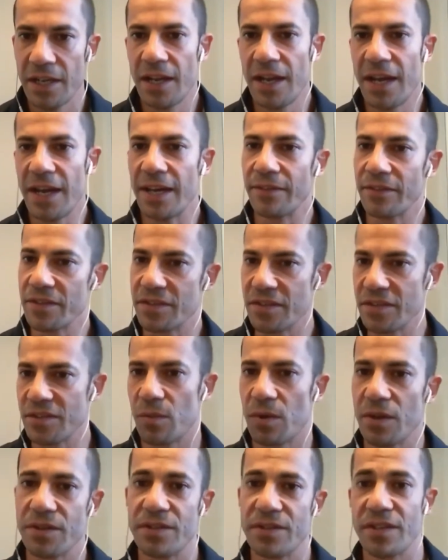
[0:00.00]
and this is
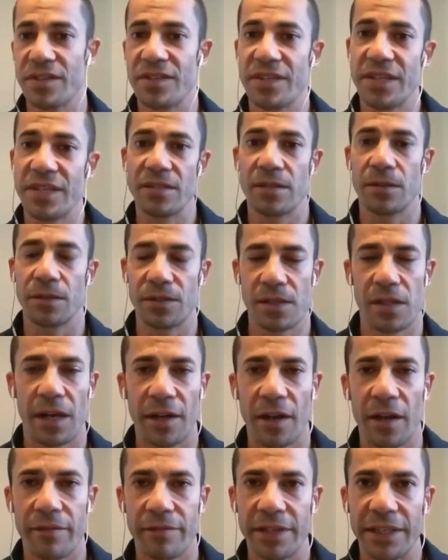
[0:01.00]
what success looks like
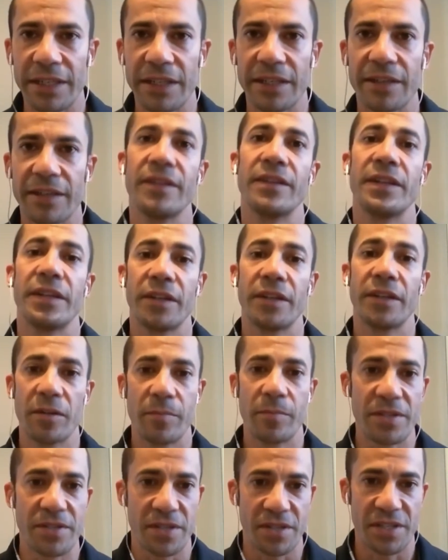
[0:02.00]
over here, then they're going to
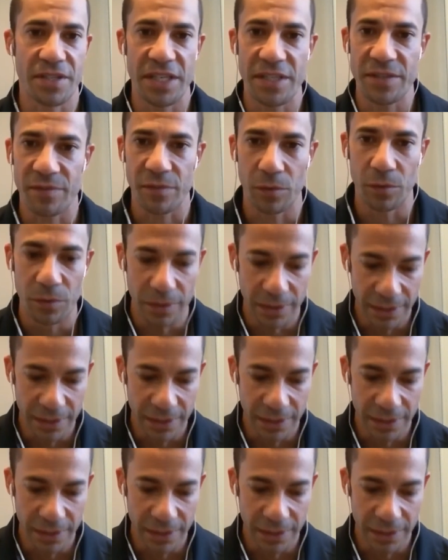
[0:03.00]
be successful.